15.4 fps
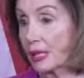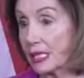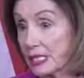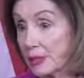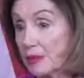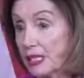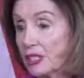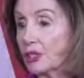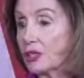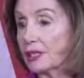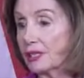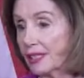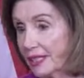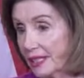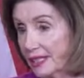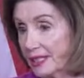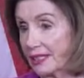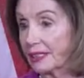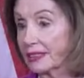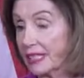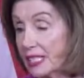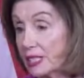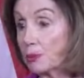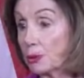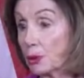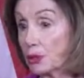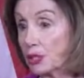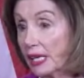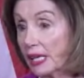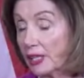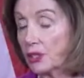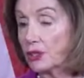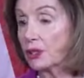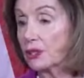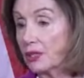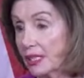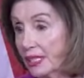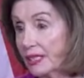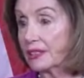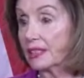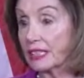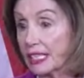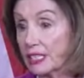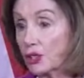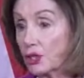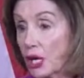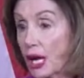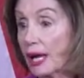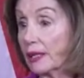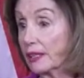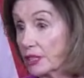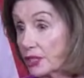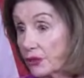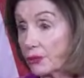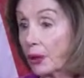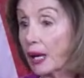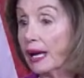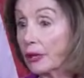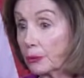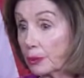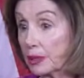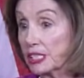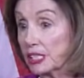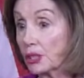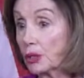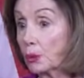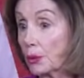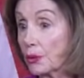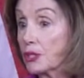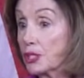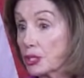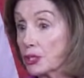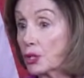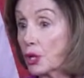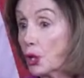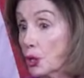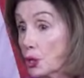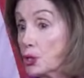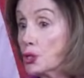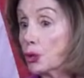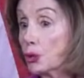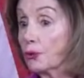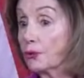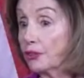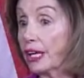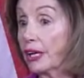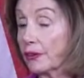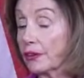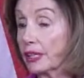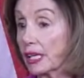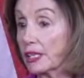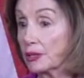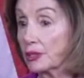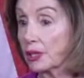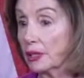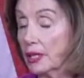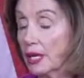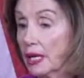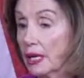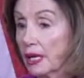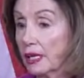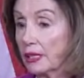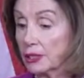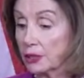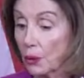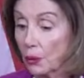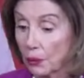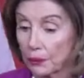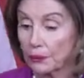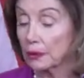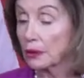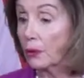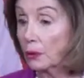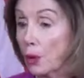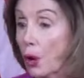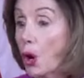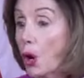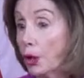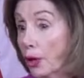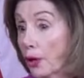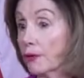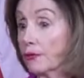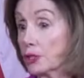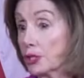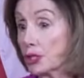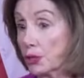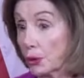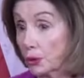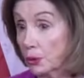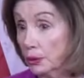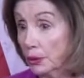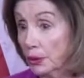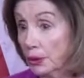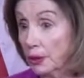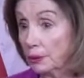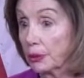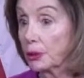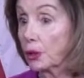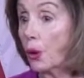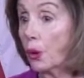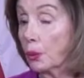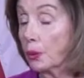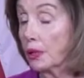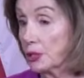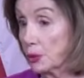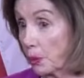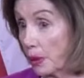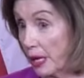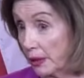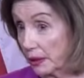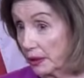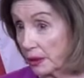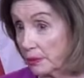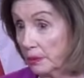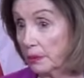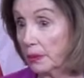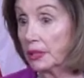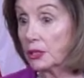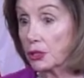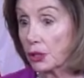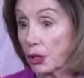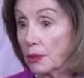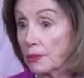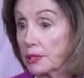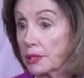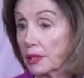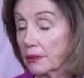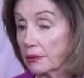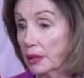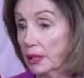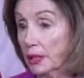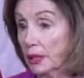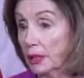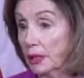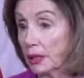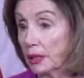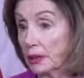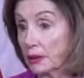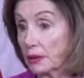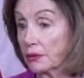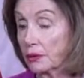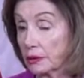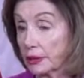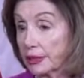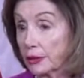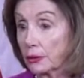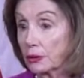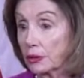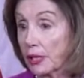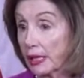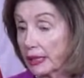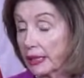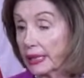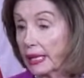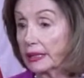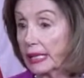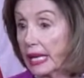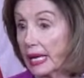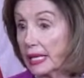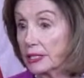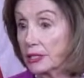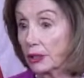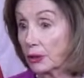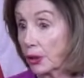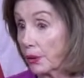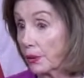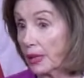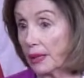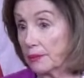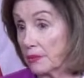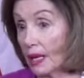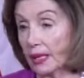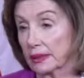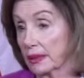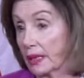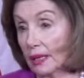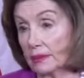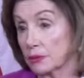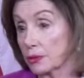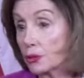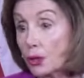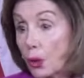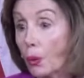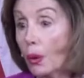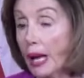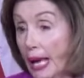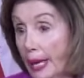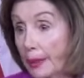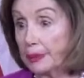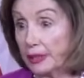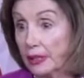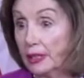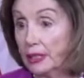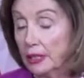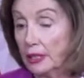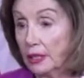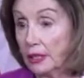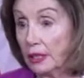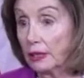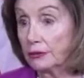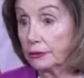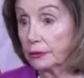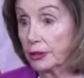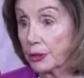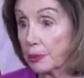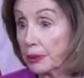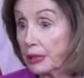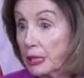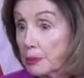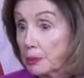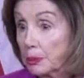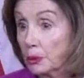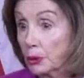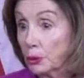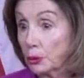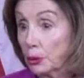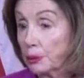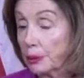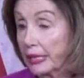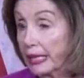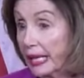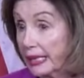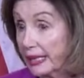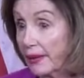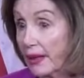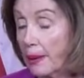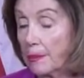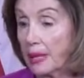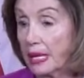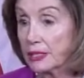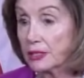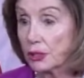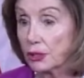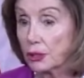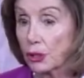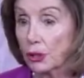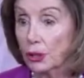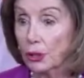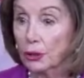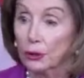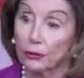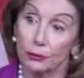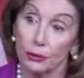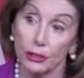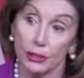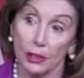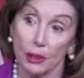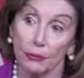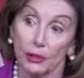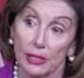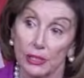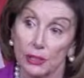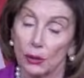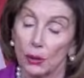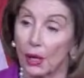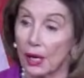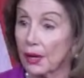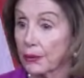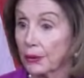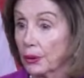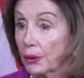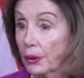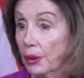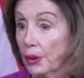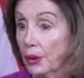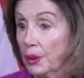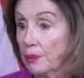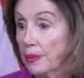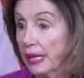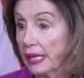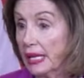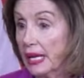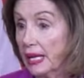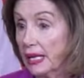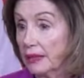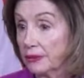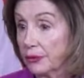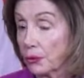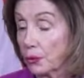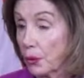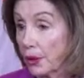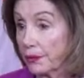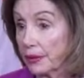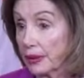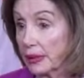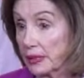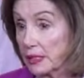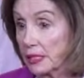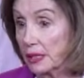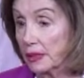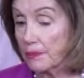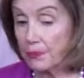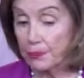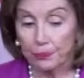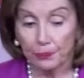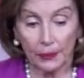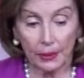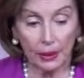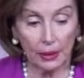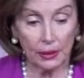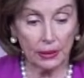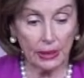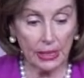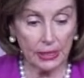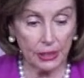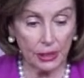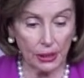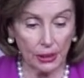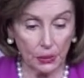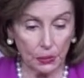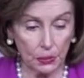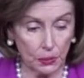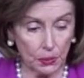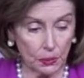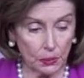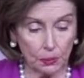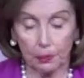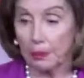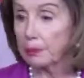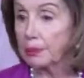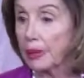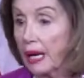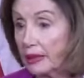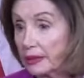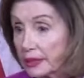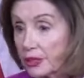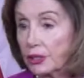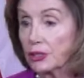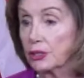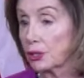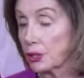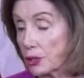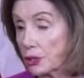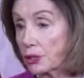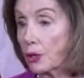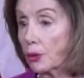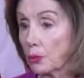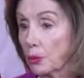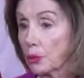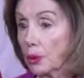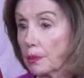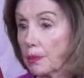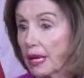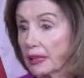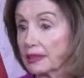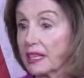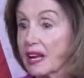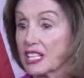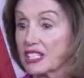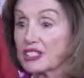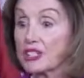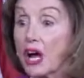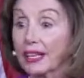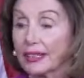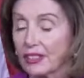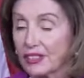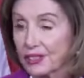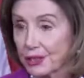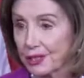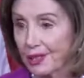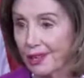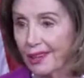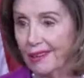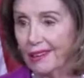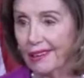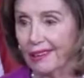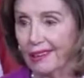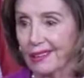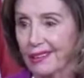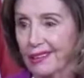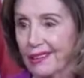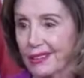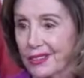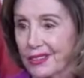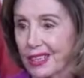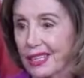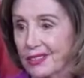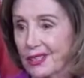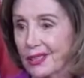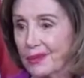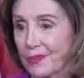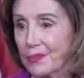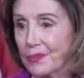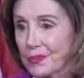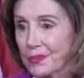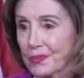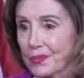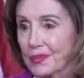transmission, the less mutation, the less challenge for how do we deal with this new variant. Uh, so long overdue, but always welcome in terms of uh, the leader taking out ads. And I'm, I, I'm so happy uh, for the people who will be getting that message, who for some reason or other may have thought that um, that uh, politicians know more about science uh, uh, than um,